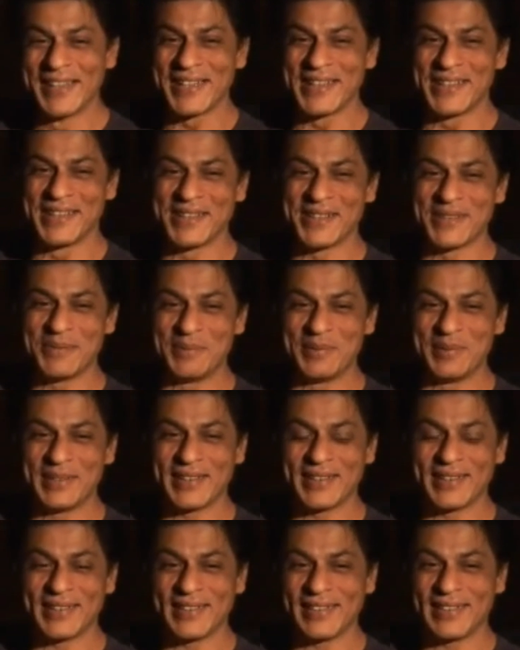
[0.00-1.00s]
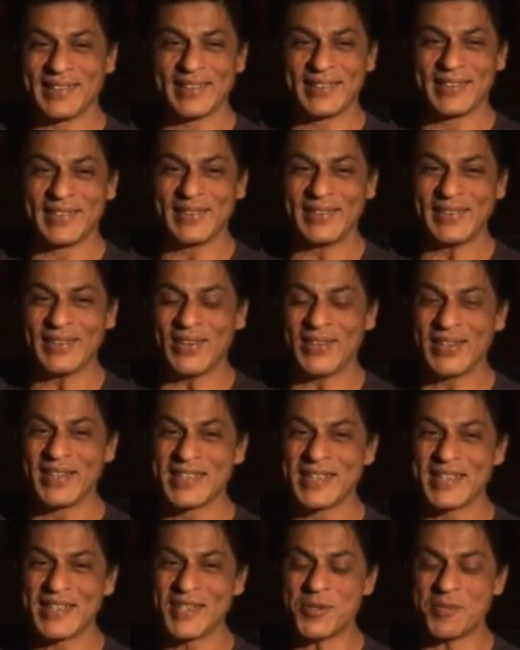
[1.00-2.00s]
But
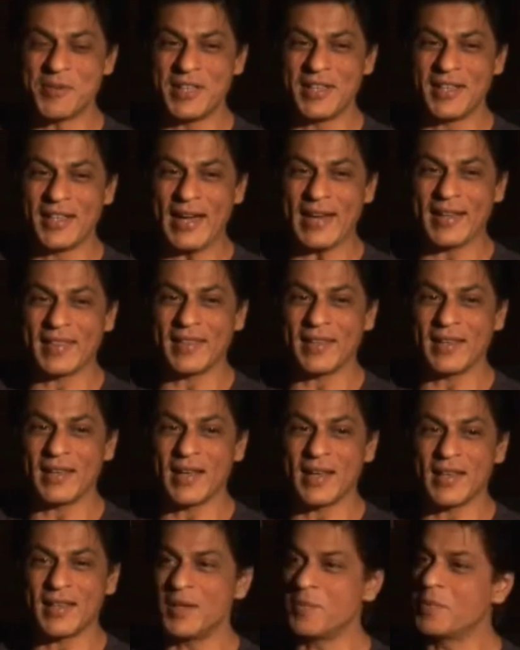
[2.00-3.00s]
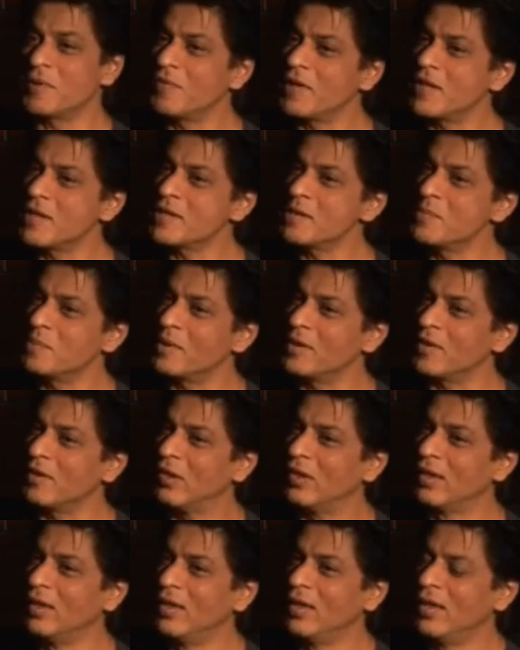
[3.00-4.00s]
honestly speaking, I think I keep it very simple,
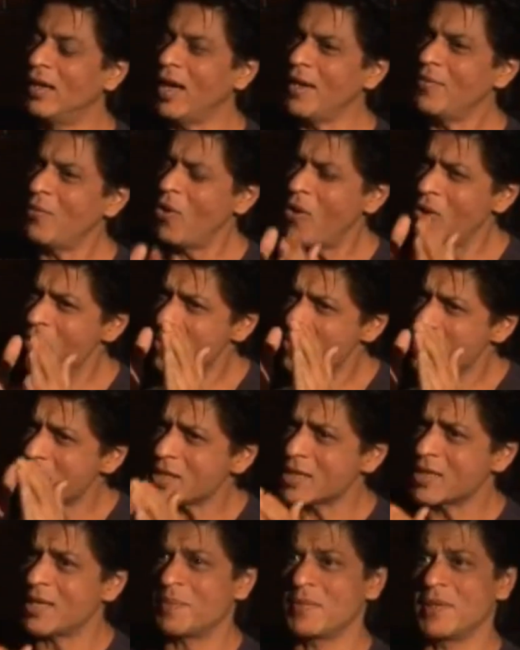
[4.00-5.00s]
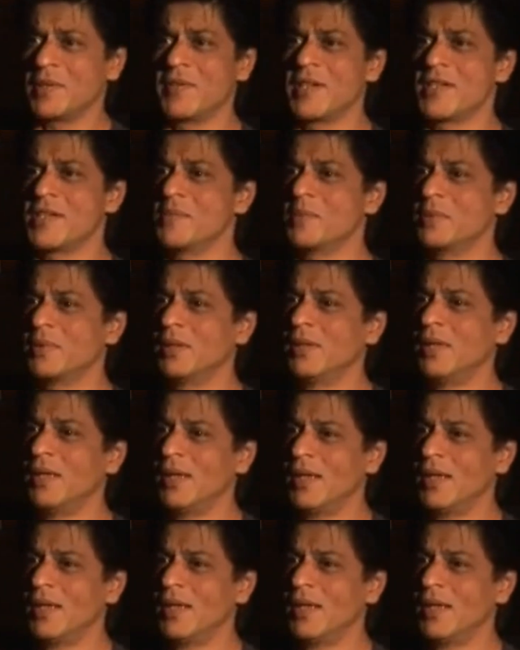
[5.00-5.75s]
Riz. I've always kept it very simple.